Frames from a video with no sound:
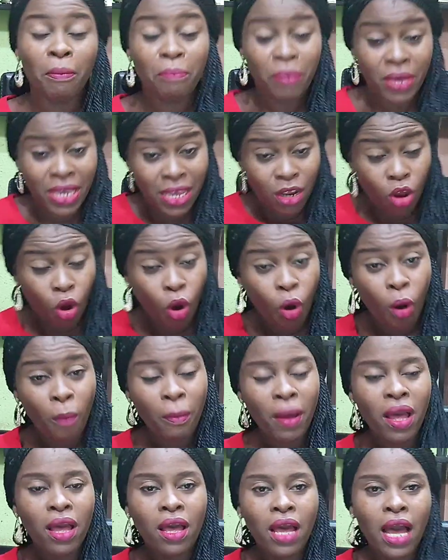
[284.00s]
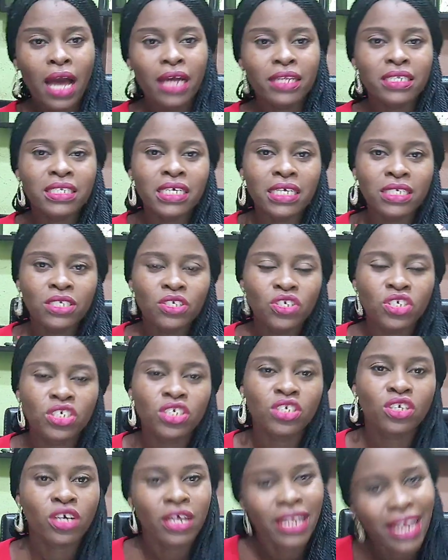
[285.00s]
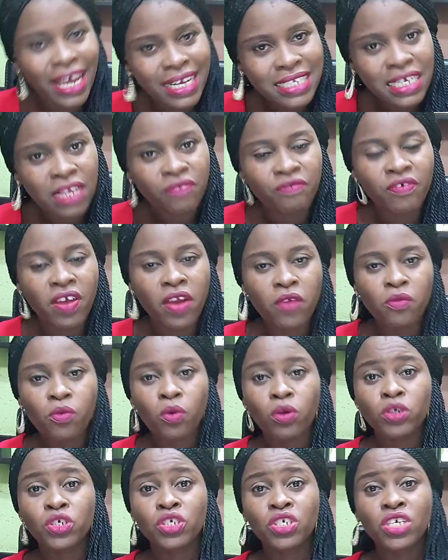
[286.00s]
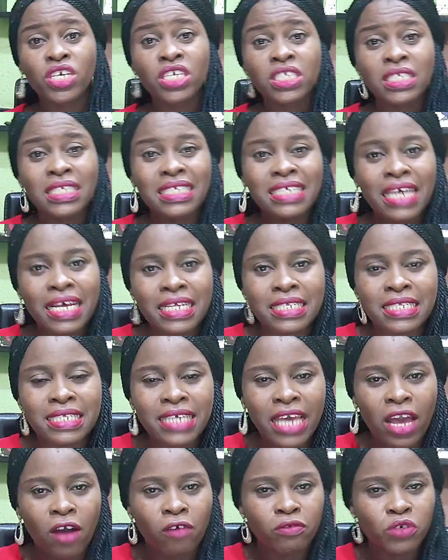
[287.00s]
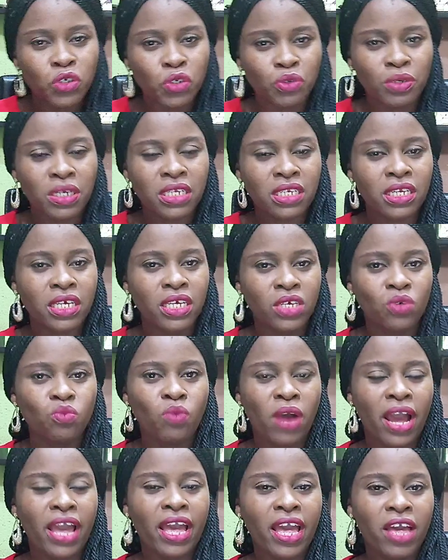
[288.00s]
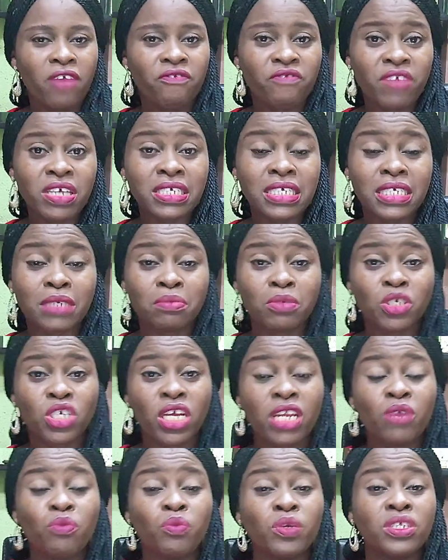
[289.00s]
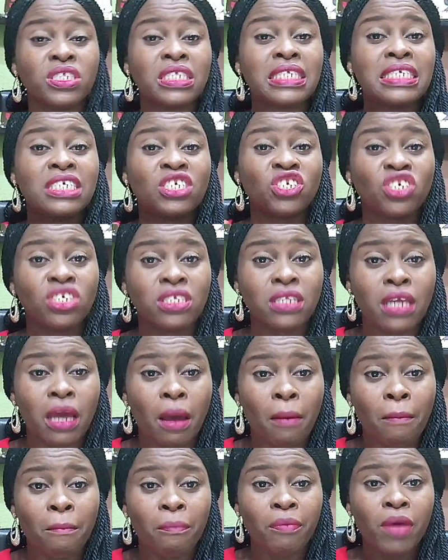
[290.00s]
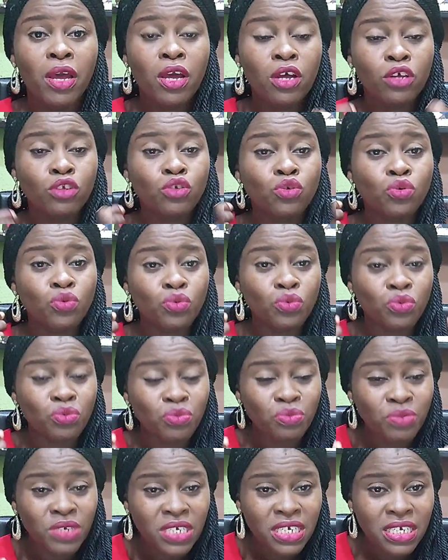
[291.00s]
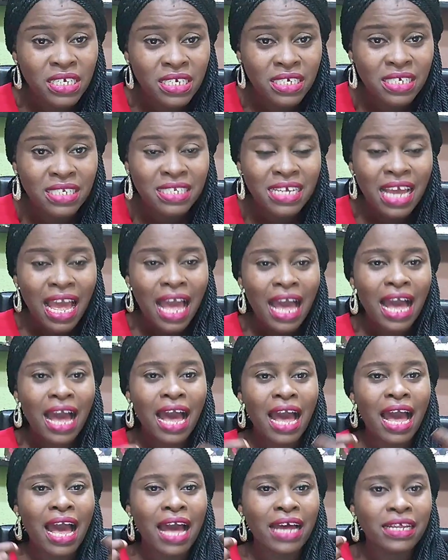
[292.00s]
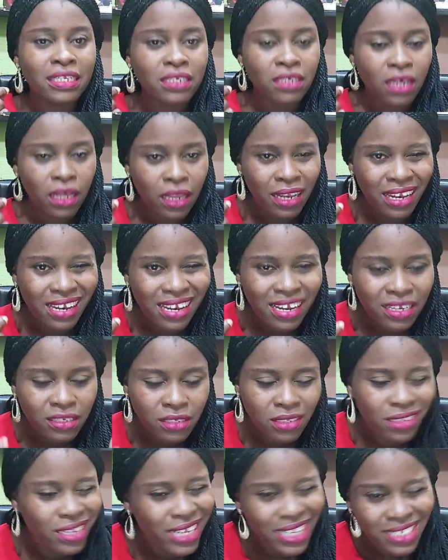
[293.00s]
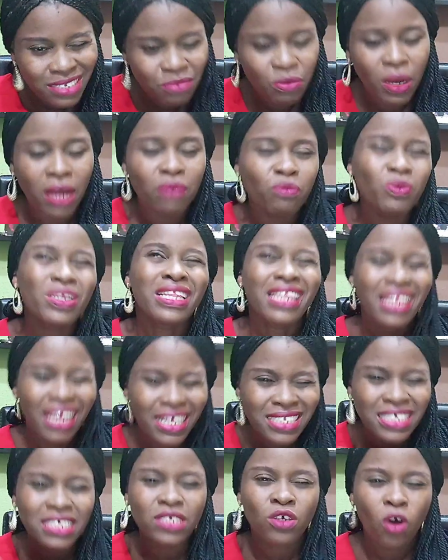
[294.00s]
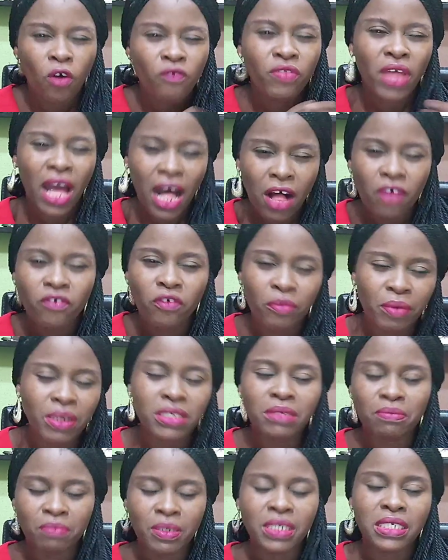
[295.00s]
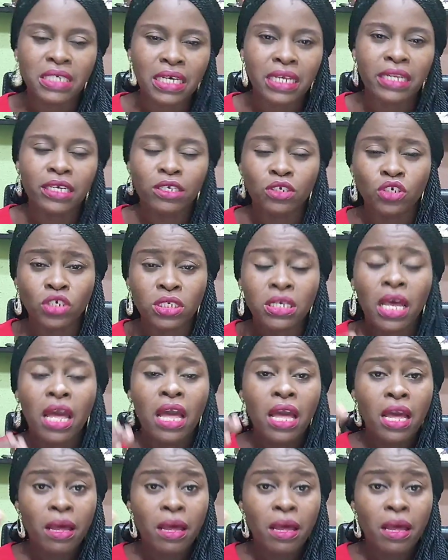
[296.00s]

picking up, and then she connected very well. She takes care of children in the E Y F S, especially with teaching them to read and, and with letters of the alphabet, basically. Just